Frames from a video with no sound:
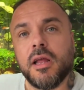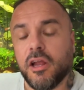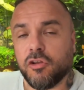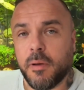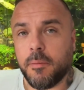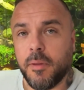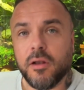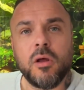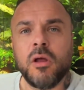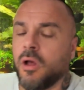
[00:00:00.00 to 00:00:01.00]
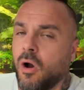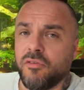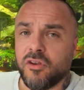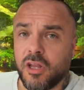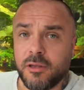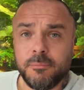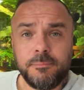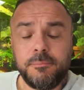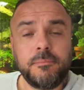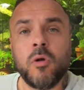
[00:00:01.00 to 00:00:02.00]
Experiment. Obviously,
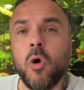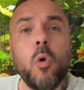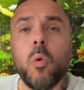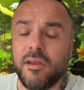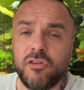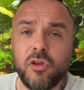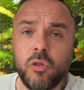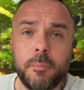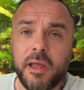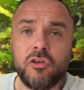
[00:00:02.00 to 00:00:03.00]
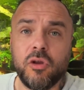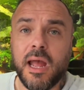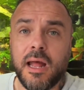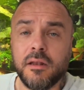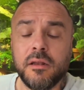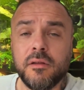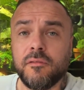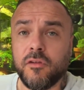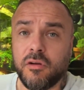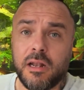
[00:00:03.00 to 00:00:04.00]
always do the best you can
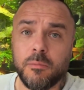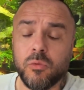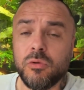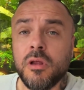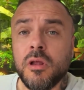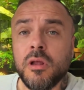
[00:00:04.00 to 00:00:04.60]
for your animals.